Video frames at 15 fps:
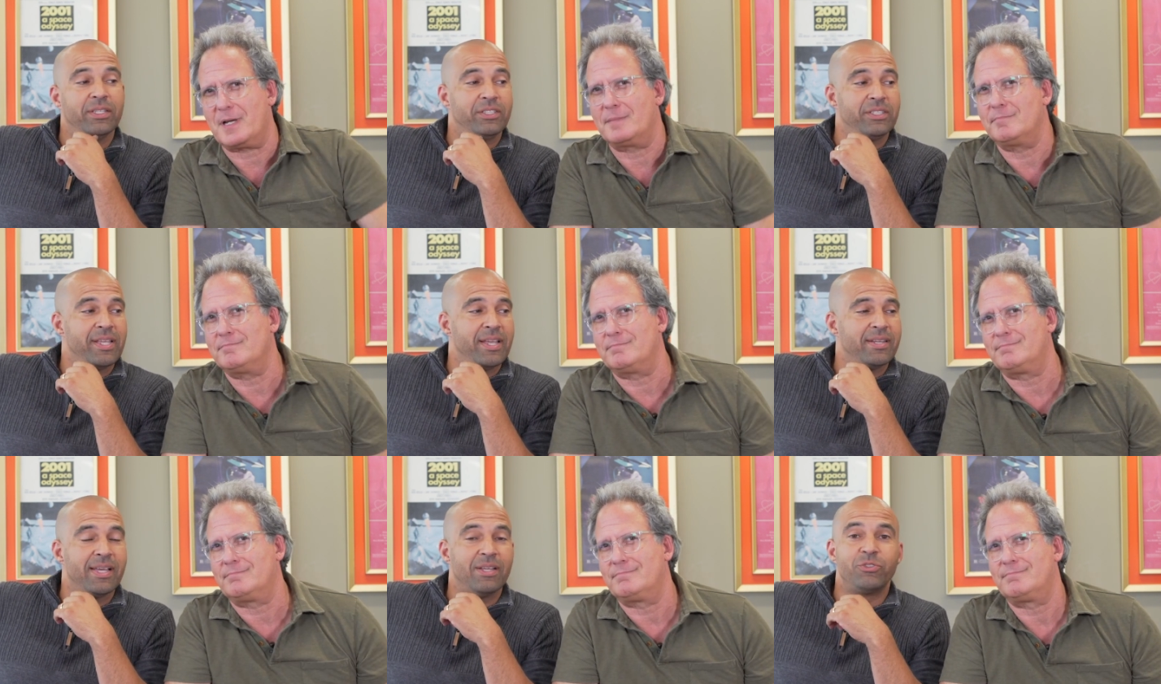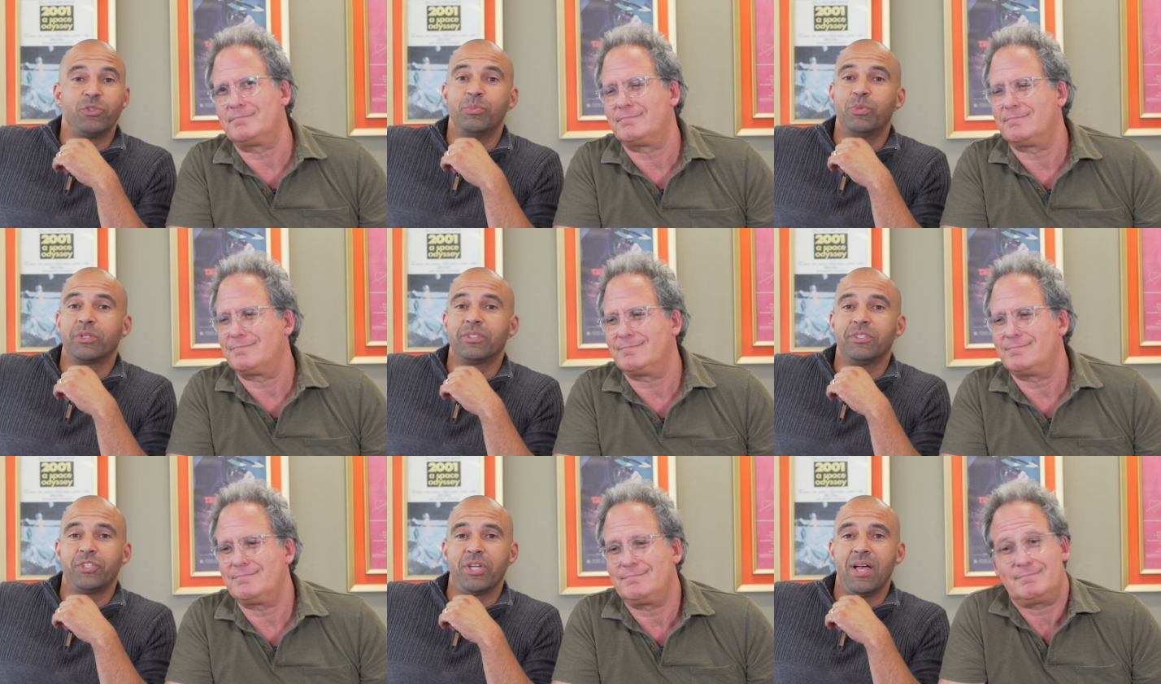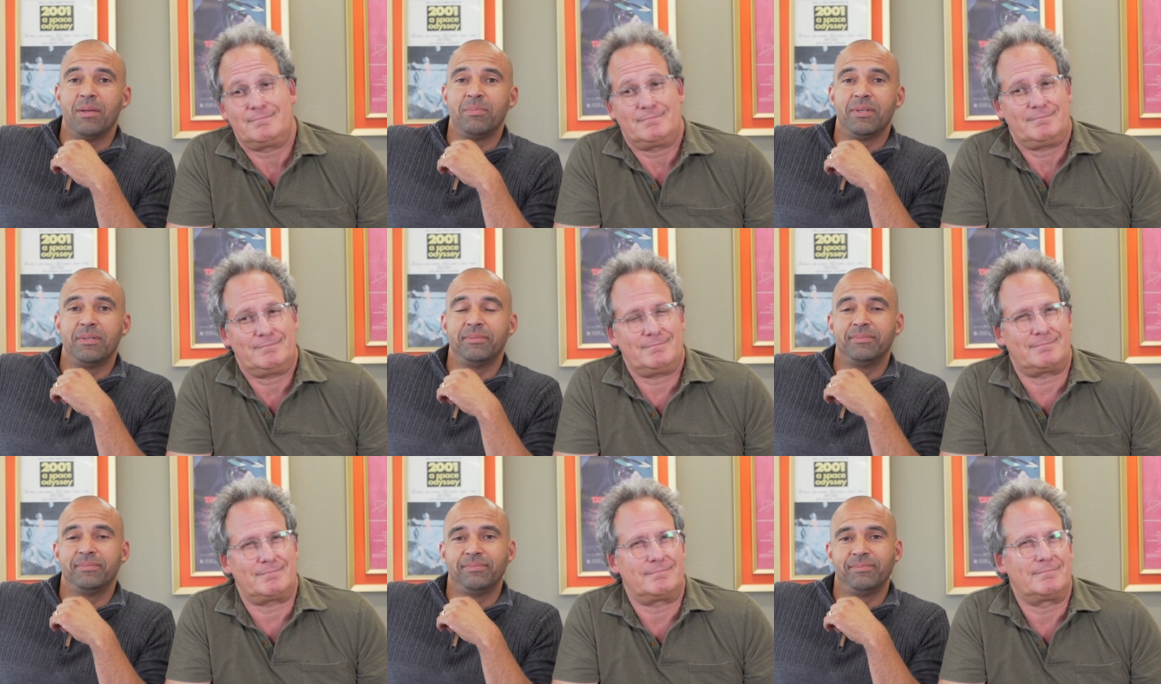Speaker 1: job? I stand out to book the job?
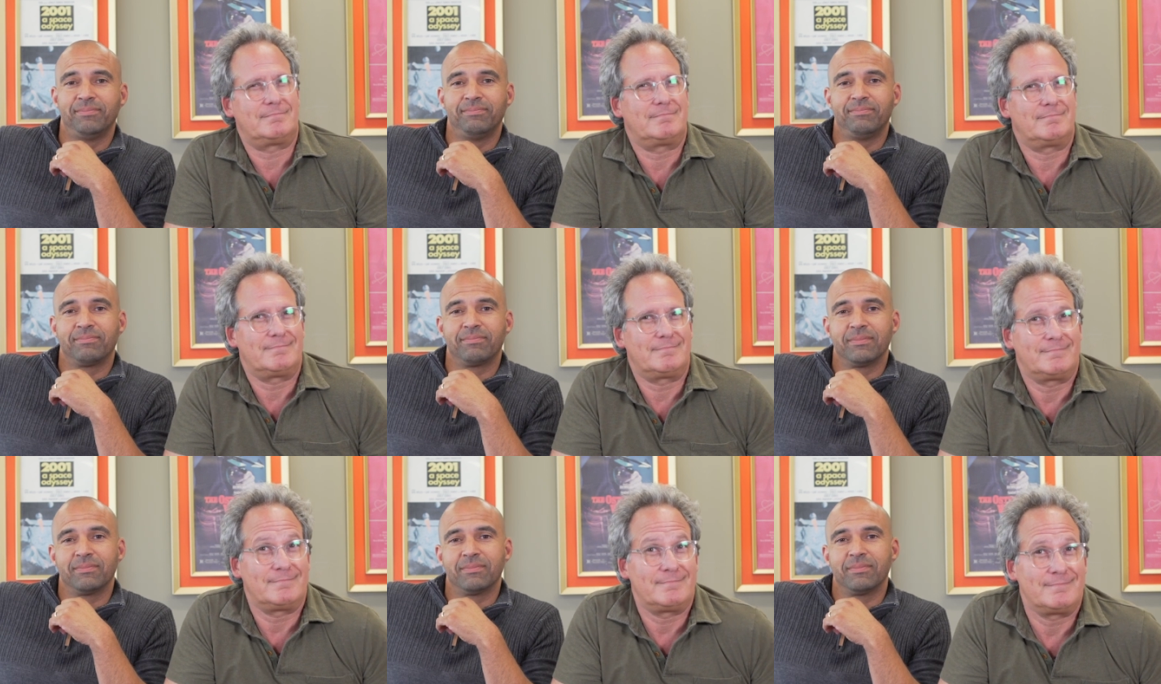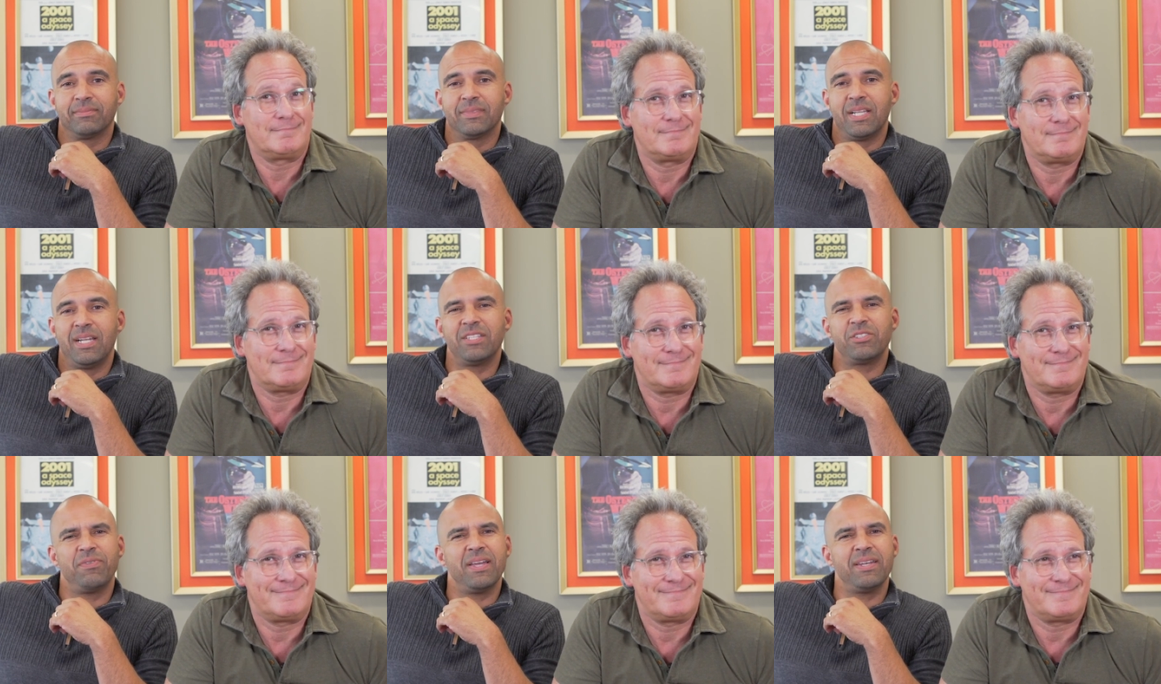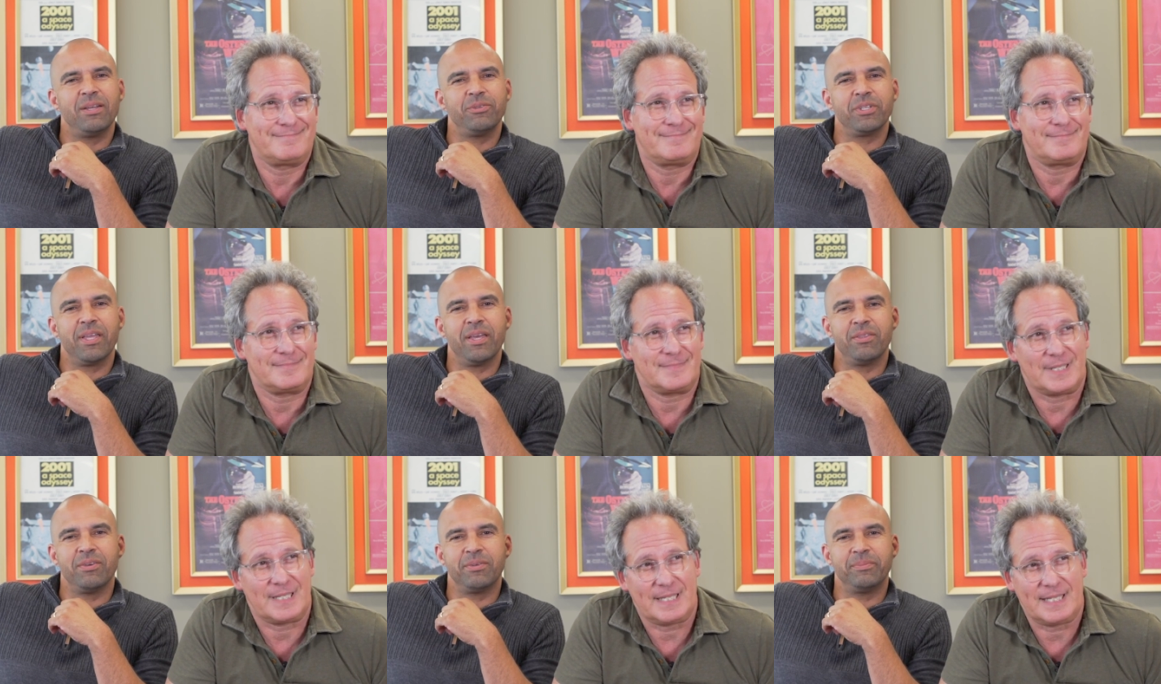Let's find out
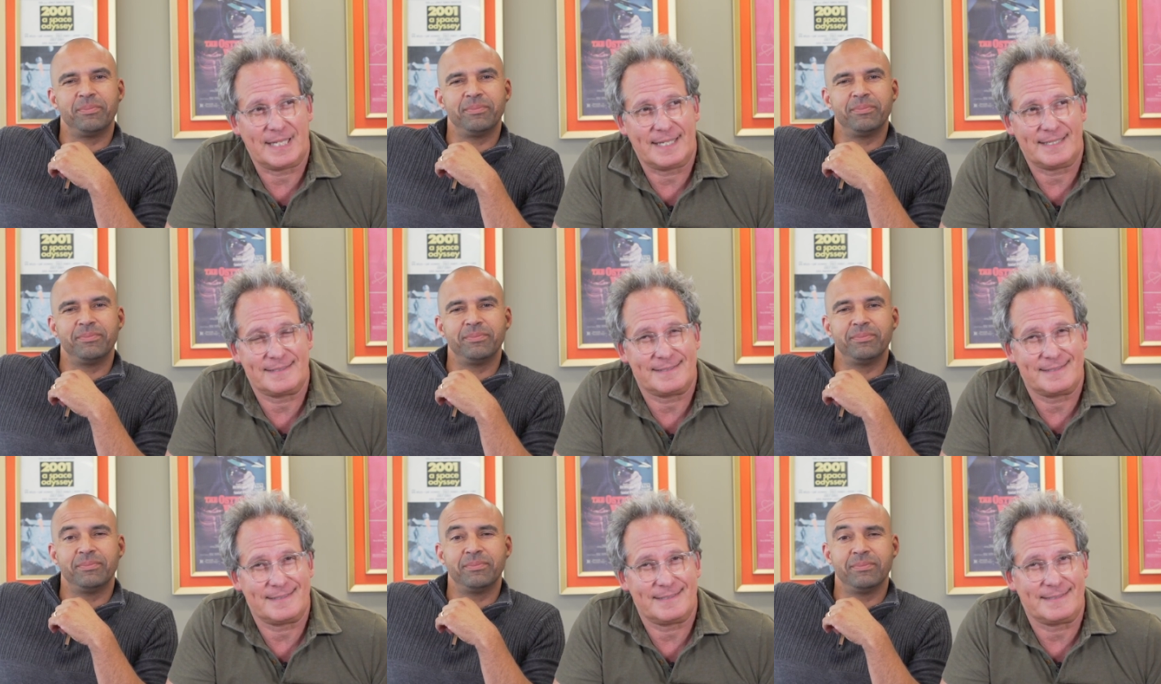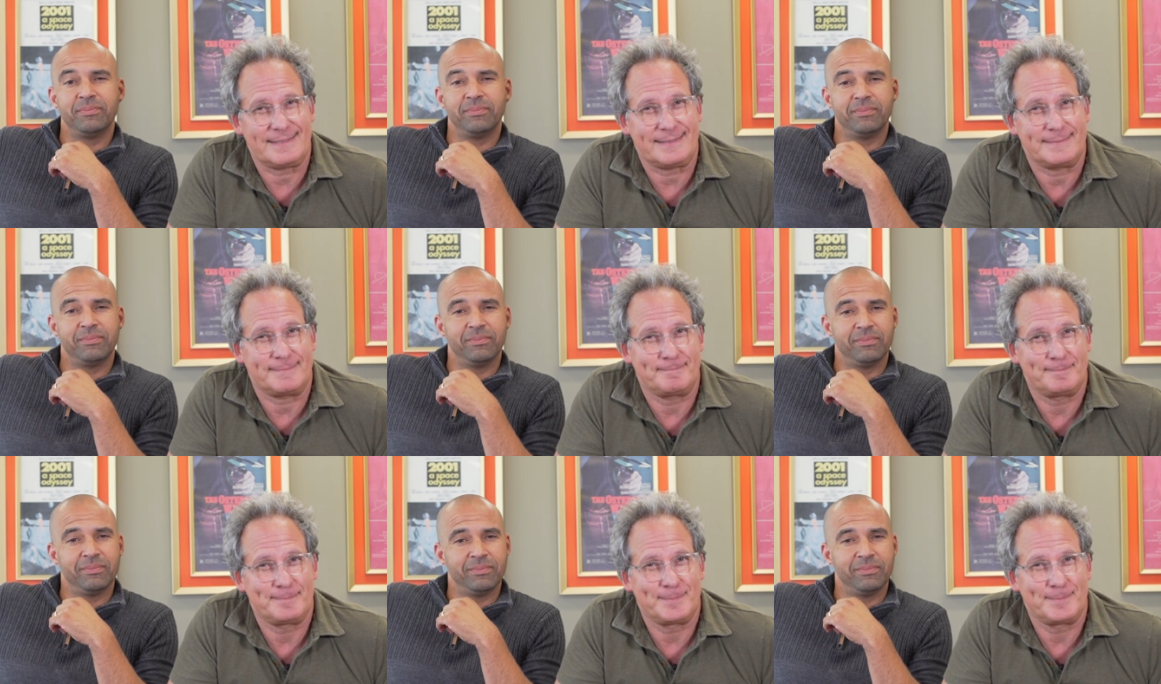together. Let's see.